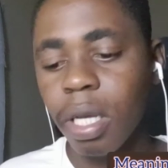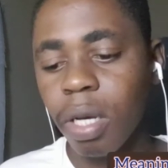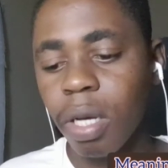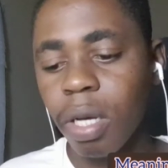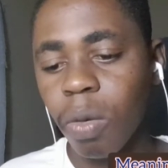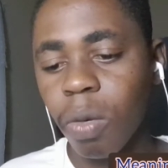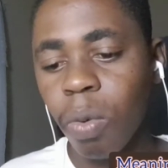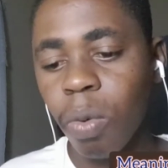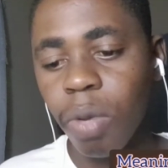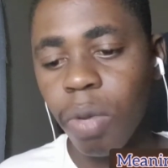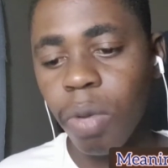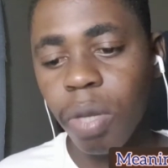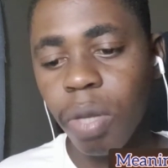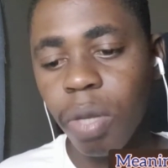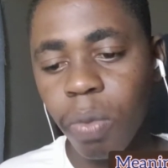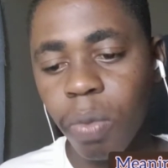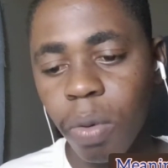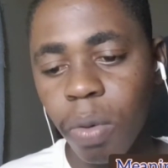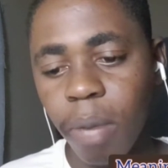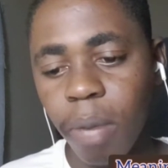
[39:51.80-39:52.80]
who the
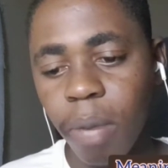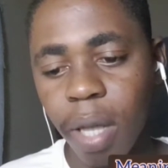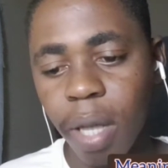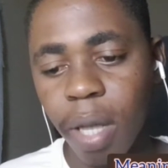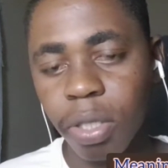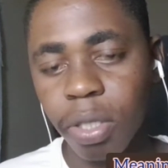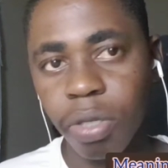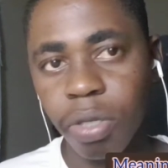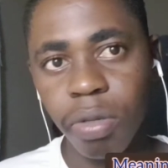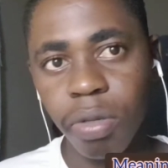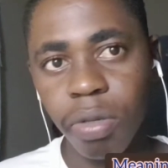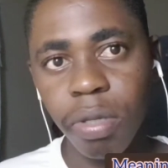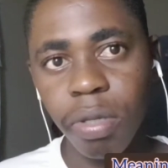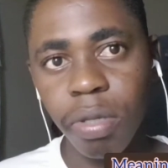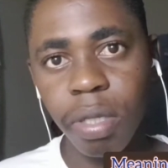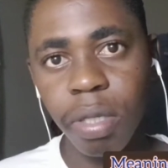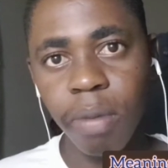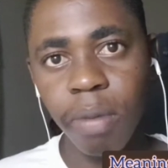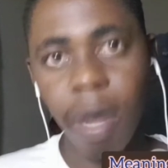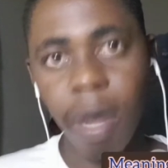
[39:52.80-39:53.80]
robot should
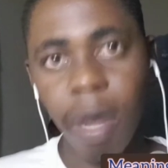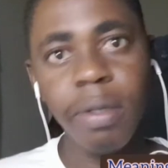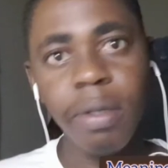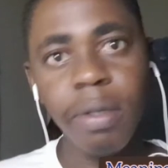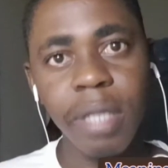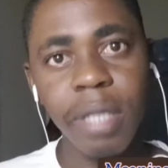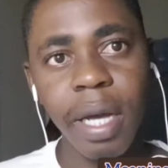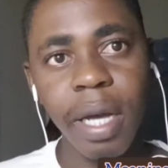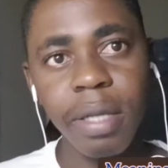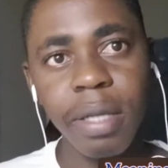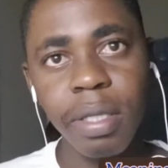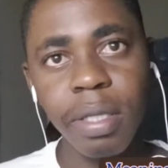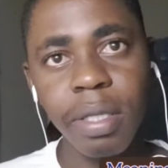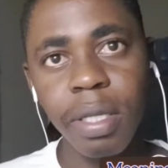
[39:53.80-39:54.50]
prioritize.